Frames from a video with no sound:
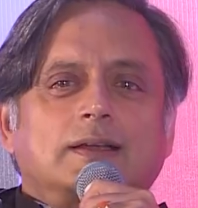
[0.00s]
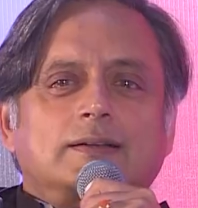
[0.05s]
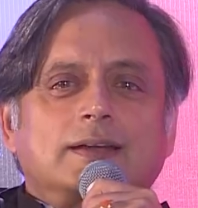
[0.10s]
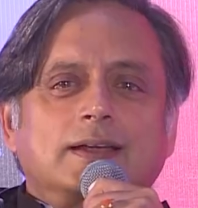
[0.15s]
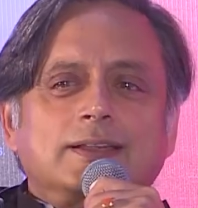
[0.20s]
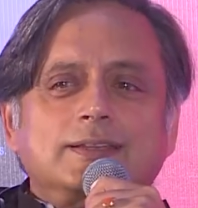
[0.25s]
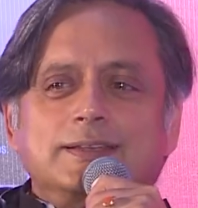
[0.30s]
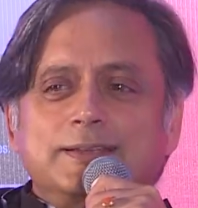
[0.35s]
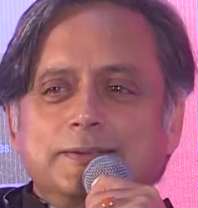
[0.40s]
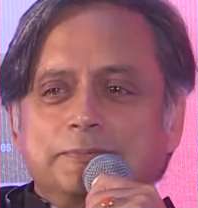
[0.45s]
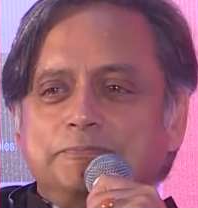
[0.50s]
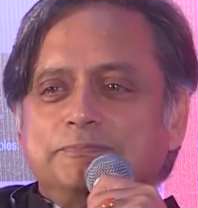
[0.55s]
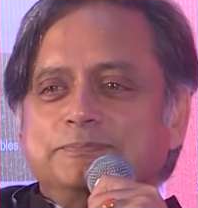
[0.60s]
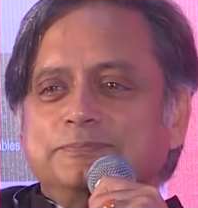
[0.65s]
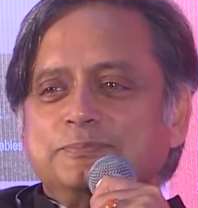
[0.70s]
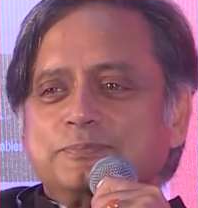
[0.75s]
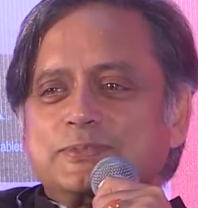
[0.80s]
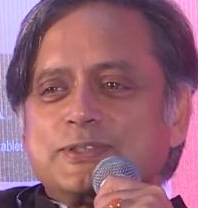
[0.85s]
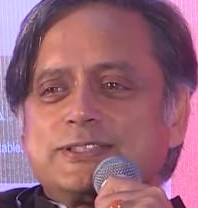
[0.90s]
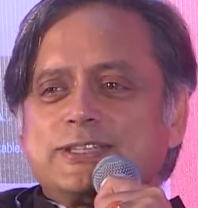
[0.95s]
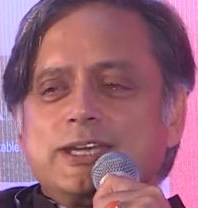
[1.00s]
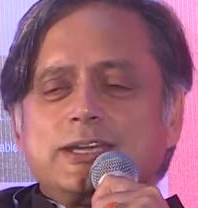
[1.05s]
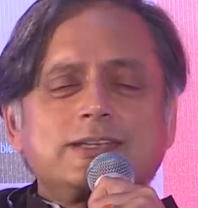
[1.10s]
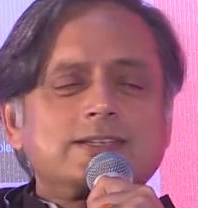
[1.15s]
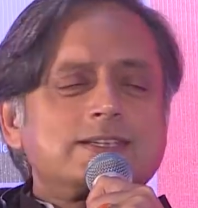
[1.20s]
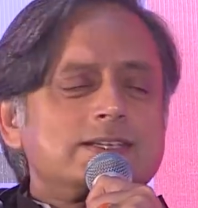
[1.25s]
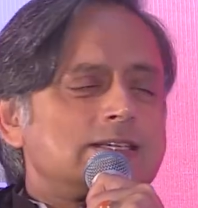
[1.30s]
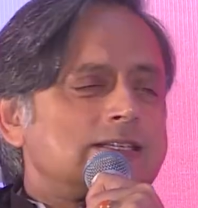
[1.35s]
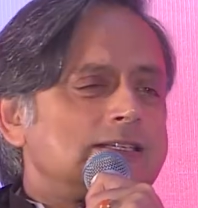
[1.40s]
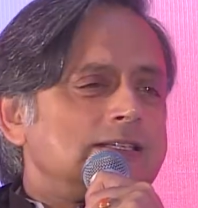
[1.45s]
rather
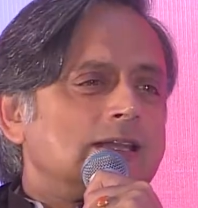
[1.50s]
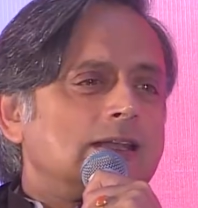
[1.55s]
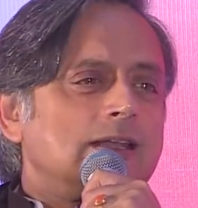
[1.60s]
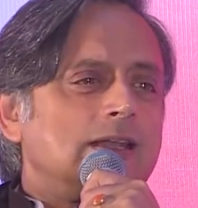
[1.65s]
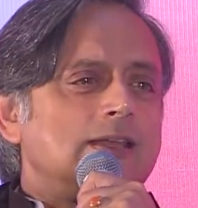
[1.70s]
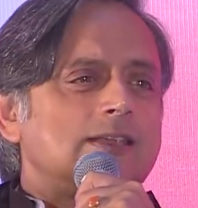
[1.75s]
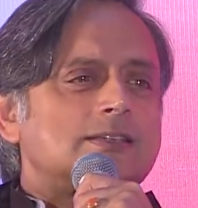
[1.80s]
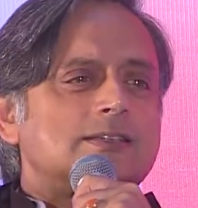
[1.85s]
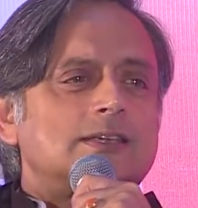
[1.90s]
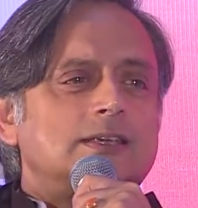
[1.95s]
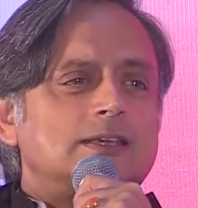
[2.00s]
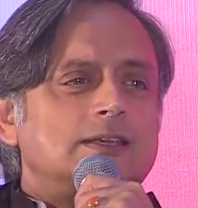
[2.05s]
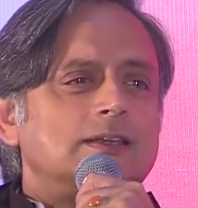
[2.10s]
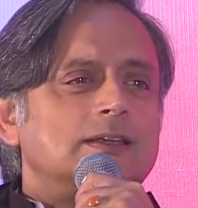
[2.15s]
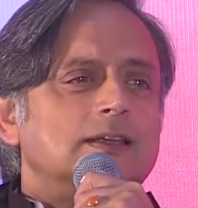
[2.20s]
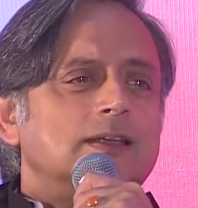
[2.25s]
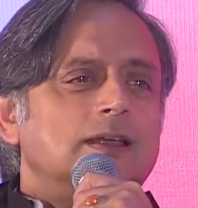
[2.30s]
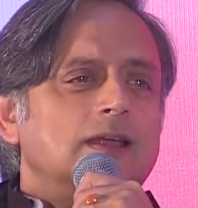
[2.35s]
pretentious little essay